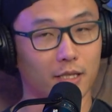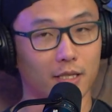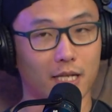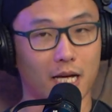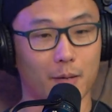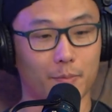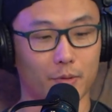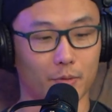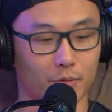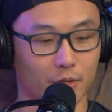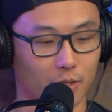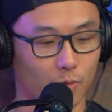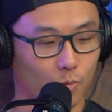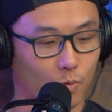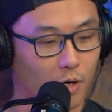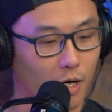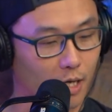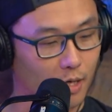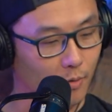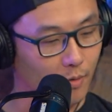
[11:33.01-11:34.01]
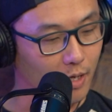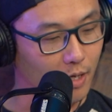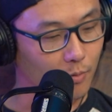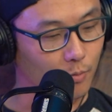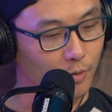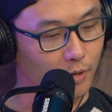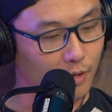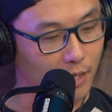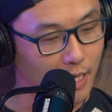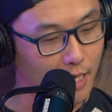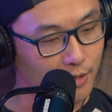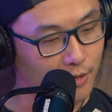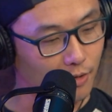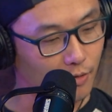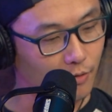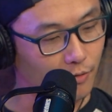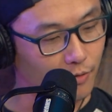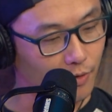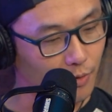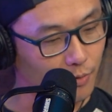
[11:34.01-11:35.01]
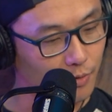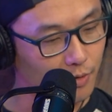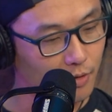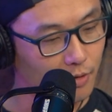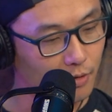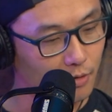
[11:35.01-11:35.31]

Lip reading: a lot of people just walking around with their heads in their phones,